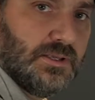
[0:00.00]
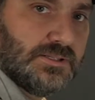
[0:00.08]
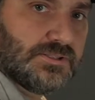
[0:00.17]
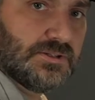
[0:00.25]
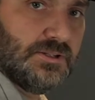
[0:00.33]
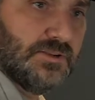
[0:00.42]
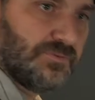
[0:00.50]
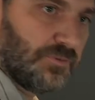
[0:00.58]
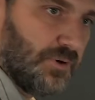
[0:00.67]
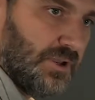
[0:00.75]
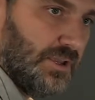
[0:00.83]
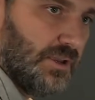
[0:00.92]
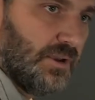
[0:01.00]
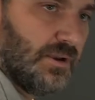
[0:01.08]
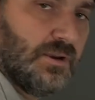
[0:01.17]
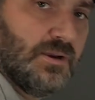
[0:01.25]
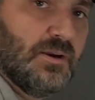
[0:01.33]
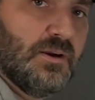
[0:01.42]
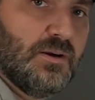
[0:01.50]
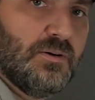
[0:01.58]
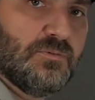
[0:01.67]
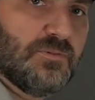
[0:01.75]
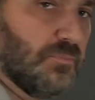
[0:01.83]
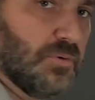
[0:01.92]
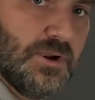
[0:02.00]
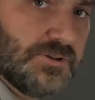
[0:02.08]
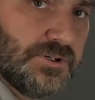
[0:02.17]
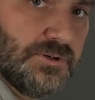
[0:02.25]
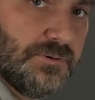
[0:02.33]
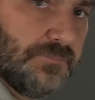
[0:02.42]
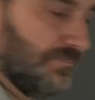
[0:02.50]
is to live free from pressure.